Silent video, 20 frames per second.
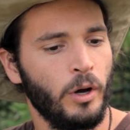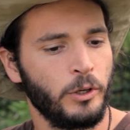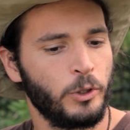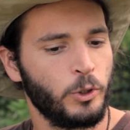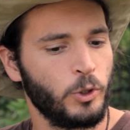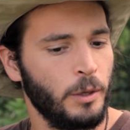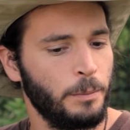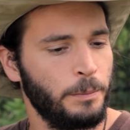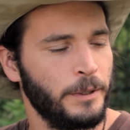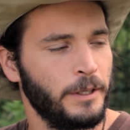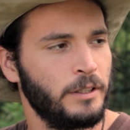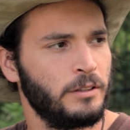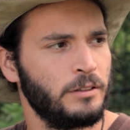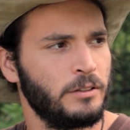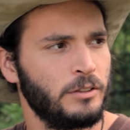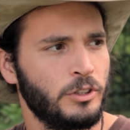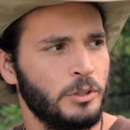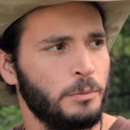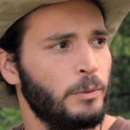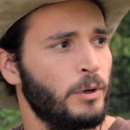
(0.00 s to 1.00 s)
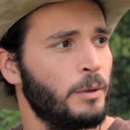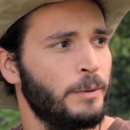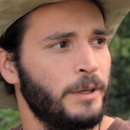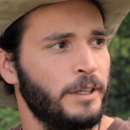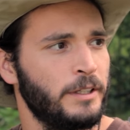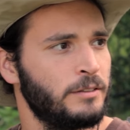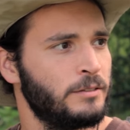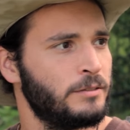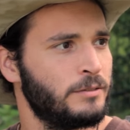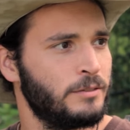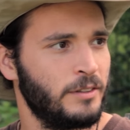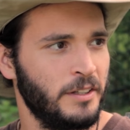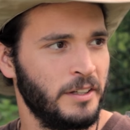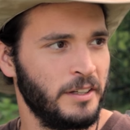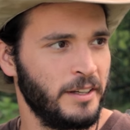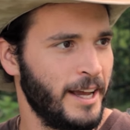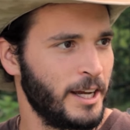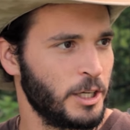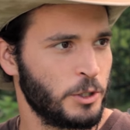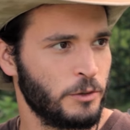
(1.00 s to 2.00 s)
I grew up in suburban
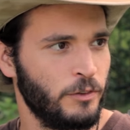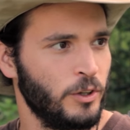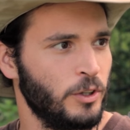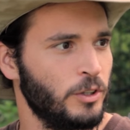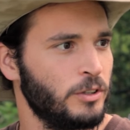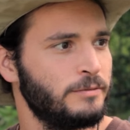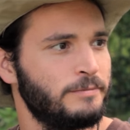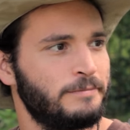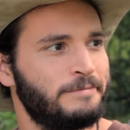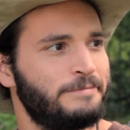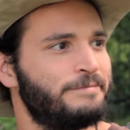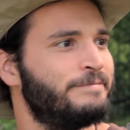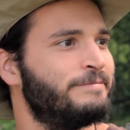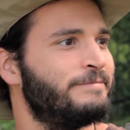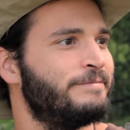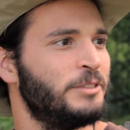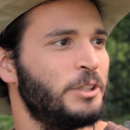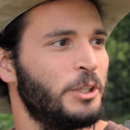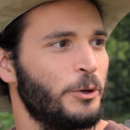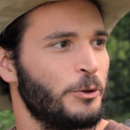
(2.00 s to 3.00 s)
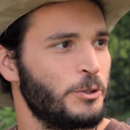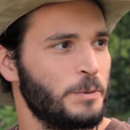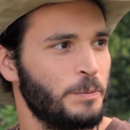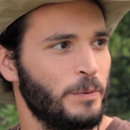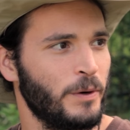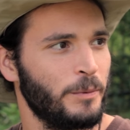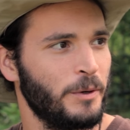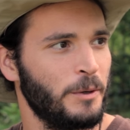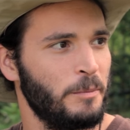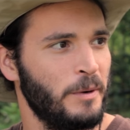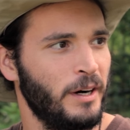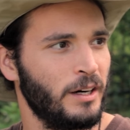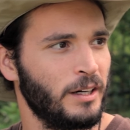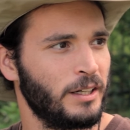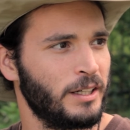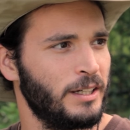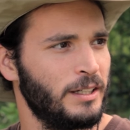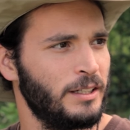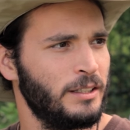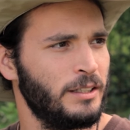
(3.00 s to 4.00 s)
Nashville, you know, suburban
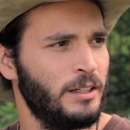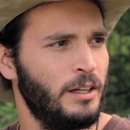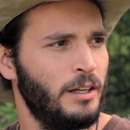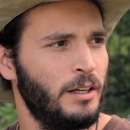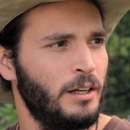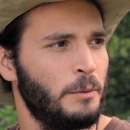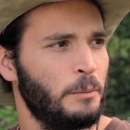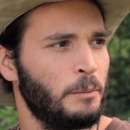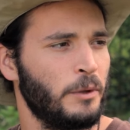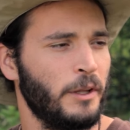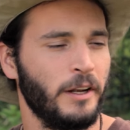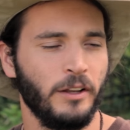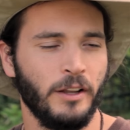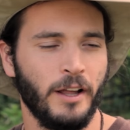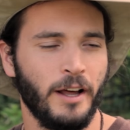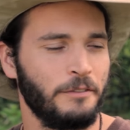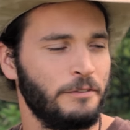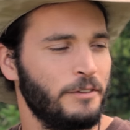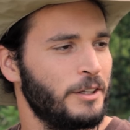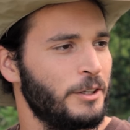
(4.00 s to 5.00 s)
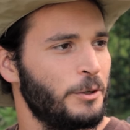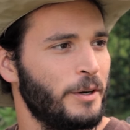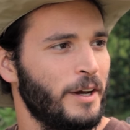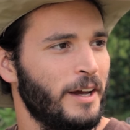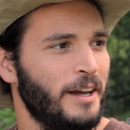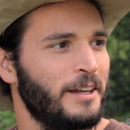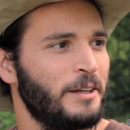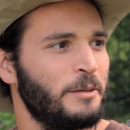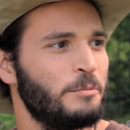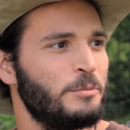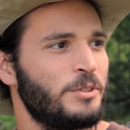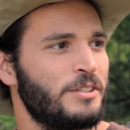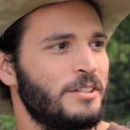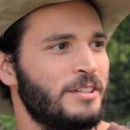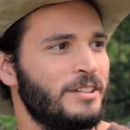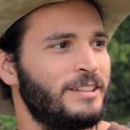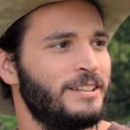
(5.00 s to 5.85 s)
America. Played a lot of video games.